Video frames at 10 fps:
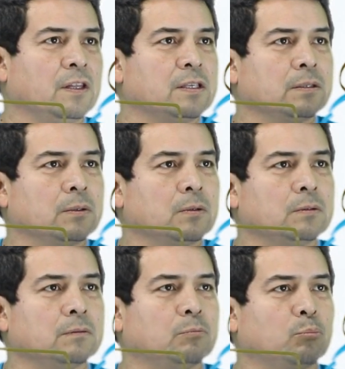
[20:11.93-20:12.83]
these
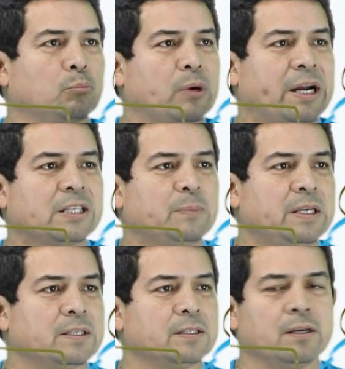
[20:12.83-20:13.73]
little brass
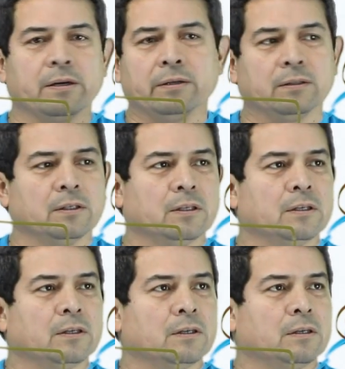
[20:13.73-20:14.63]
pieces here,
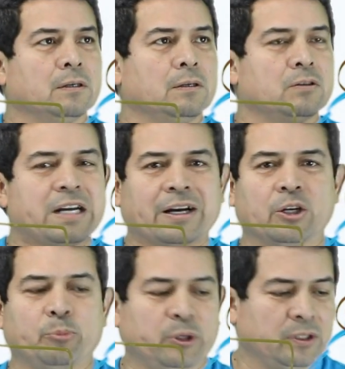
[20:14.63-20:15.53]
you're not
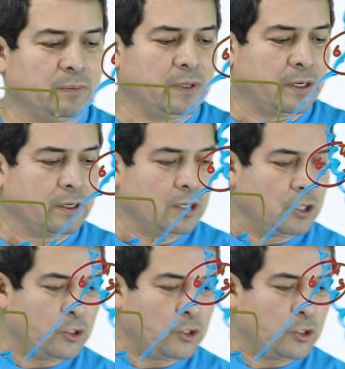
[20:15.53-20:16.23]
going to put them there.